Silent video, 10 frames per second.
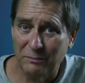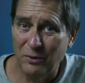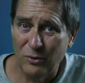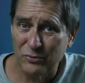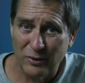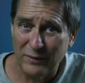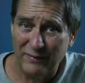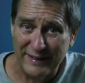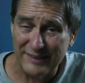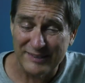mall is only
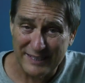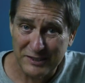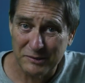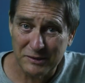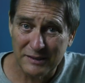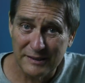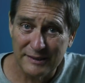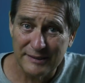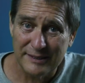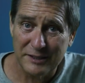like 6
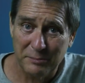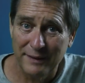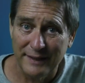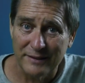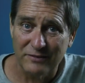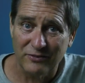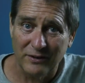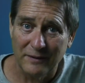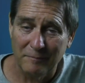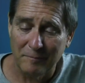minutes
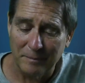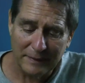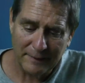from